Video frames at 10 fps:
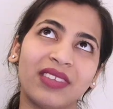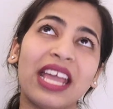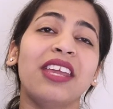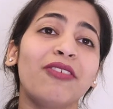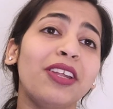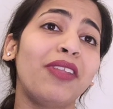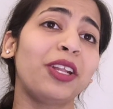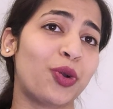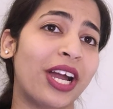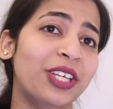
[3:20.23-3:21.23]
And even if
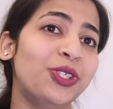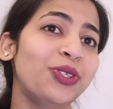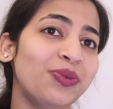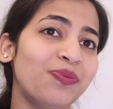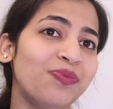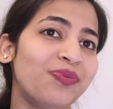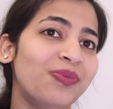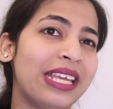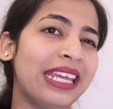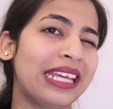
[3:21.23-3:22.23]
they try to,
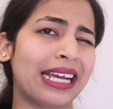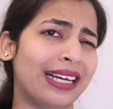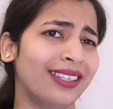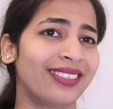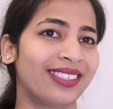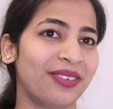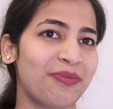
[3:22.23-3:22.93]
they can't,